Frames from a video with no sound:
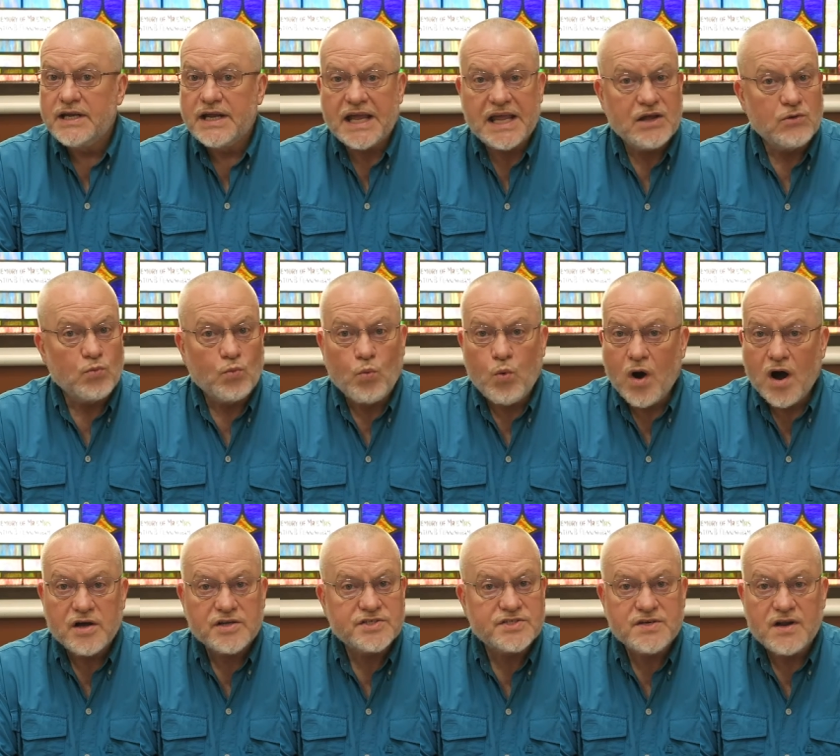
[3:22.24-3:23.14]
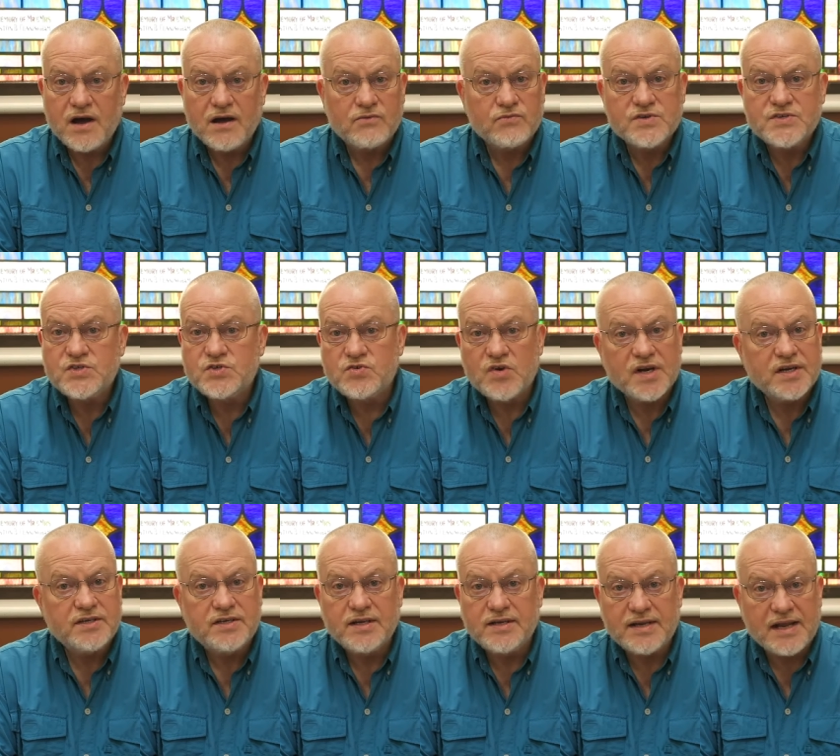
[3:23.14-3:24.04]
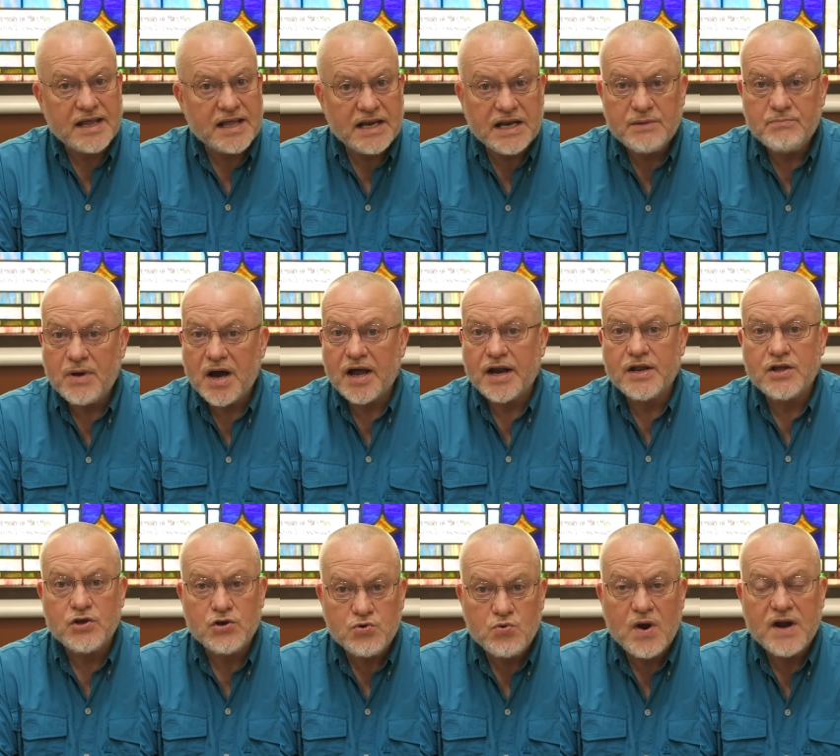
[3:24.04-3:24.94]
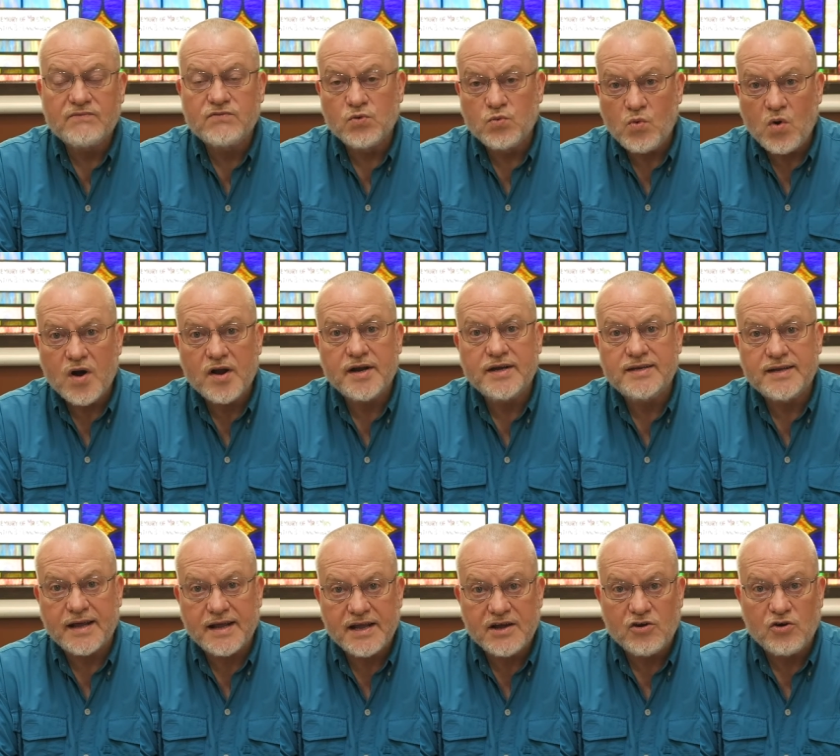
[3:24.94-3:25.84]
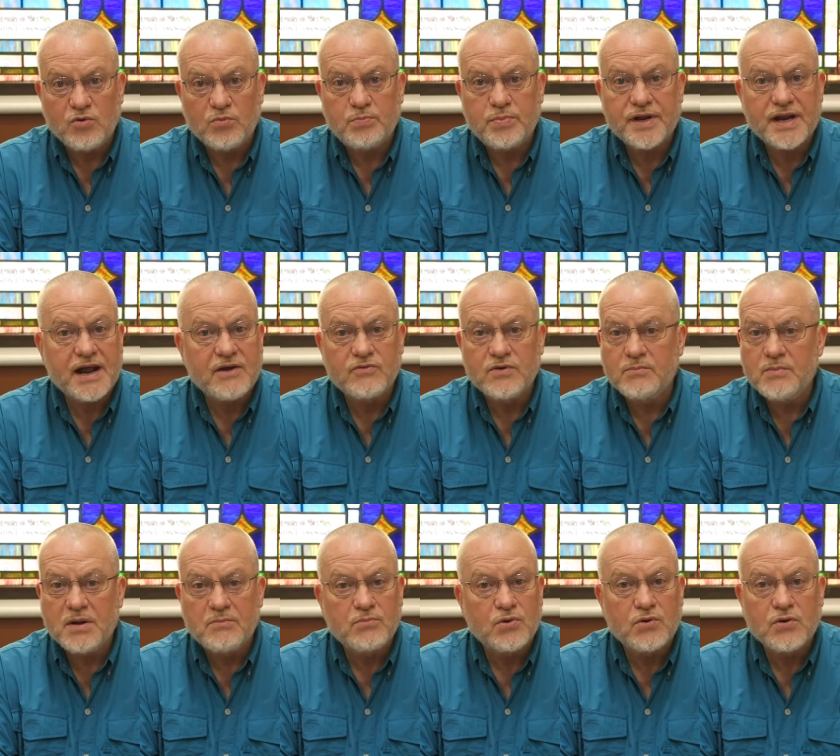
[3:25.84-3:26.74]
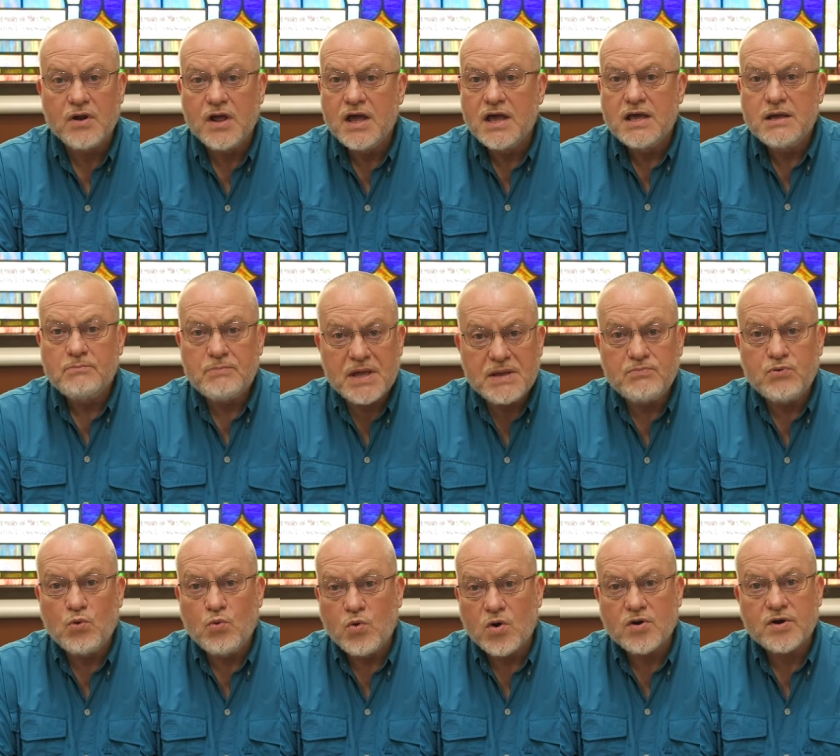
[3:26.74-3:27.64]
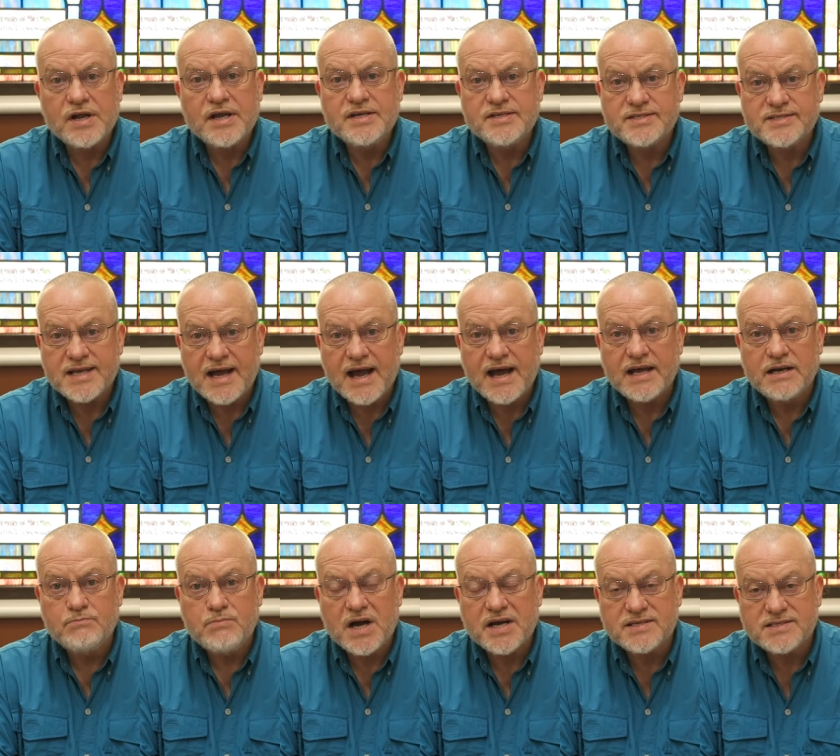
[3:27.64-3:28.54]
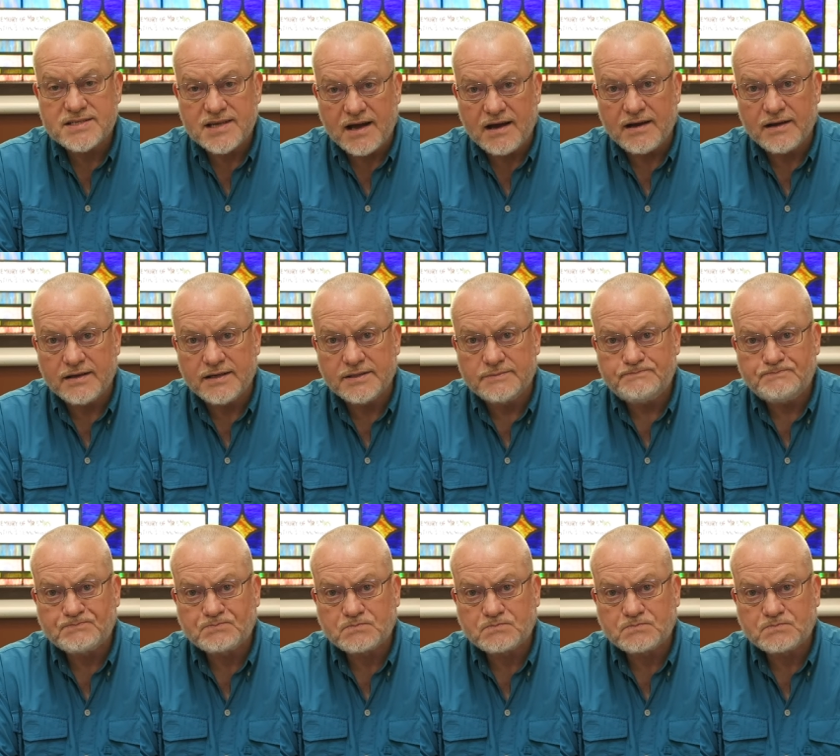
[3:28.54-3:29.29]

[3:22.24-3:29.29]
it was not restricted to anybody, whoever wanted to help. And I remember people working side by side.